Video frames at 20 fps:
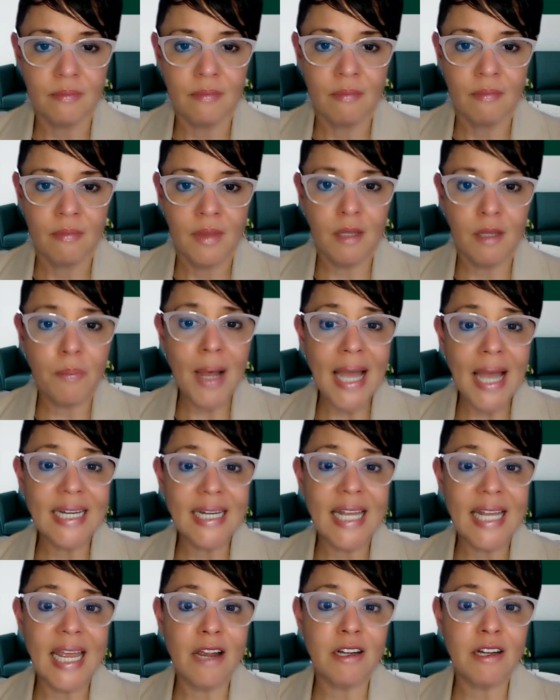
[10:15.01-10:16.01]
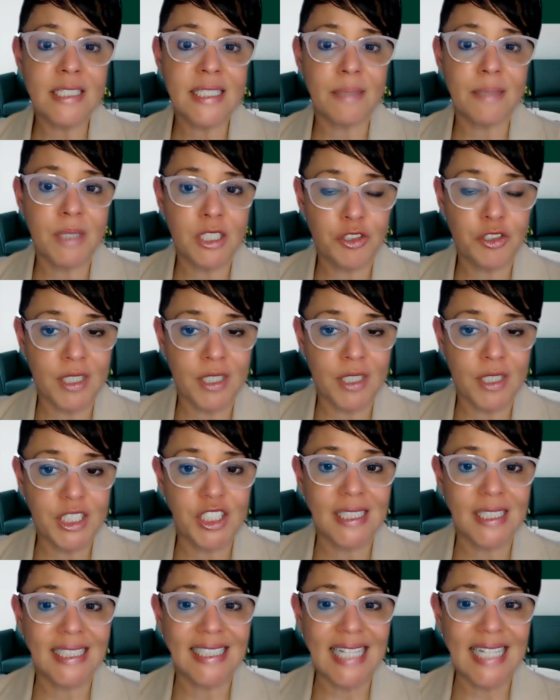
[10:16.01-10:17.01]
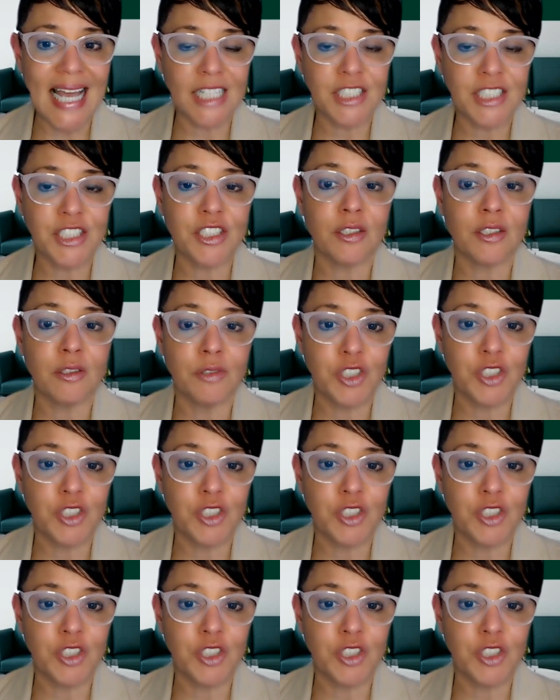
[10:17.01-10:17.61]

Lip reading: The Biden-Harris administration's National